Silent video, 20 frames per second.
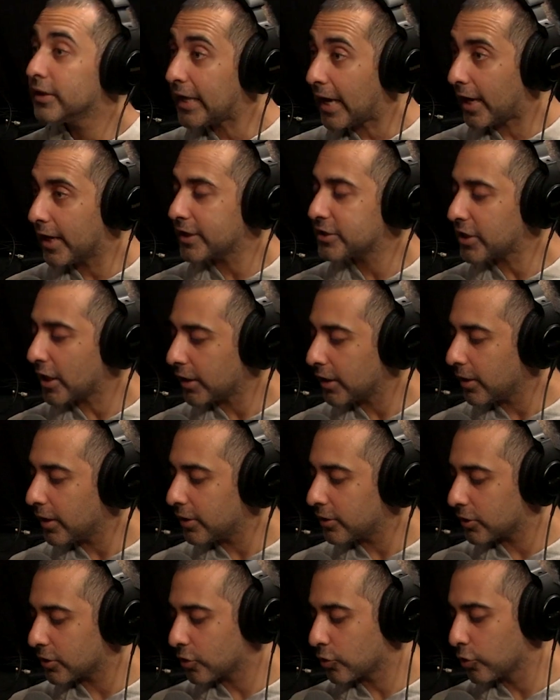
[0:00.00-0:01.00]
Yeah, exactly.
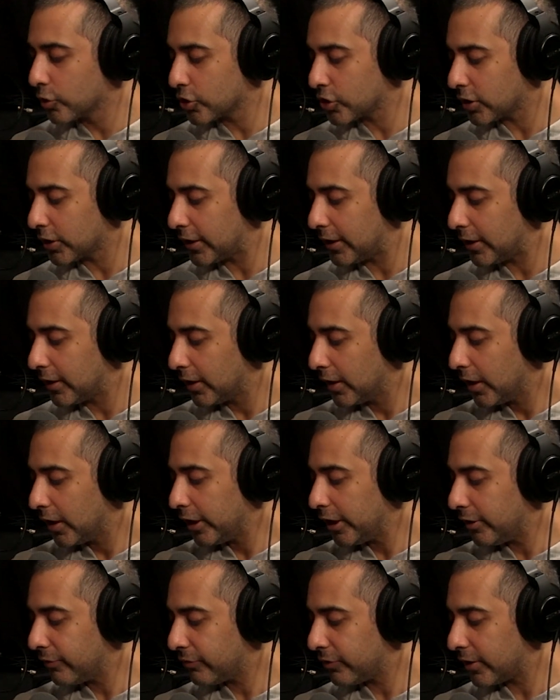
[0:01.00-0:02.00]
And crucially,
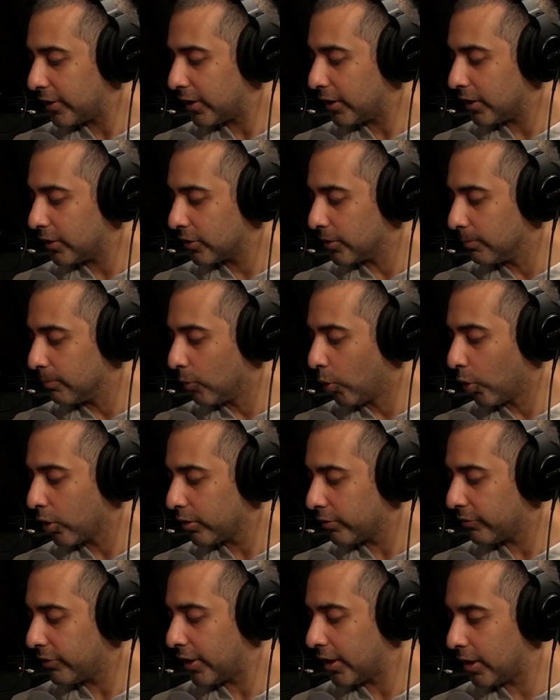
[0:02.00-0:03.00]
if the
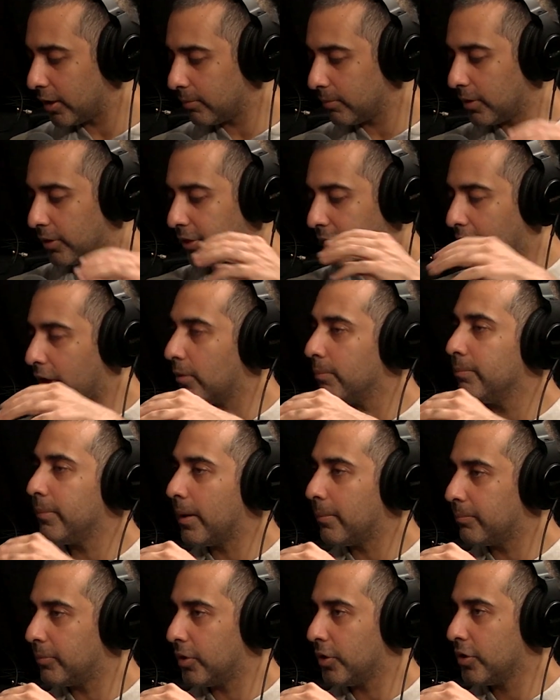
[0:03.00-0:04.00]
more of them that are
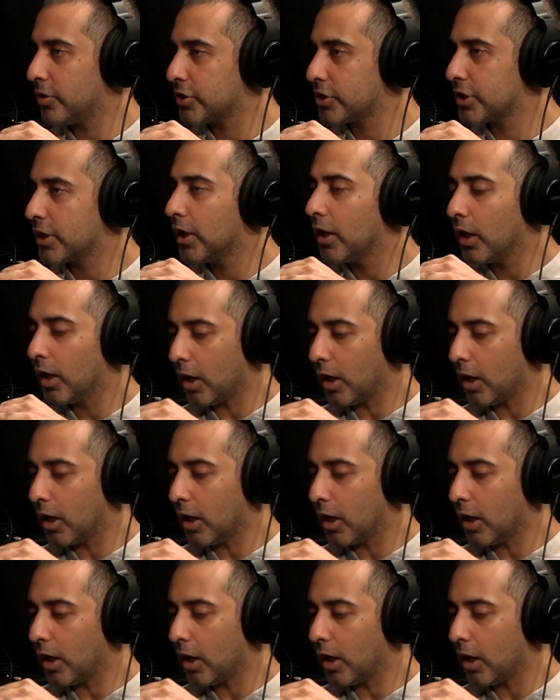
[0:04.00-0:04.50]
members